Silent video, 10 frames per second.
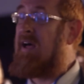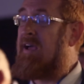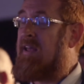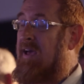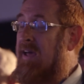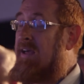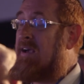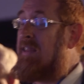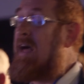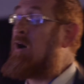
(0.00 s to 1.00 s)
They were
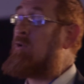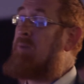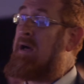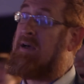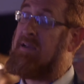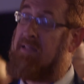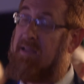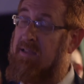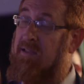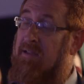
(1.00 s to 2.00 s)
among a
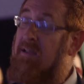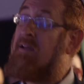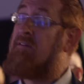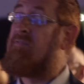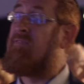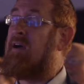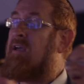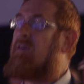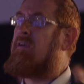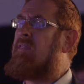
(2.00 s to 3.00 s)
Christian evangelical
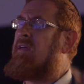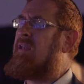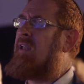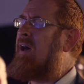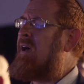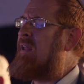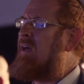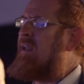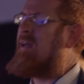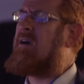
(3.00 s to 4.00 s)
group in
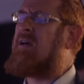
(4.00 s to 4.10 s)
Jerusalem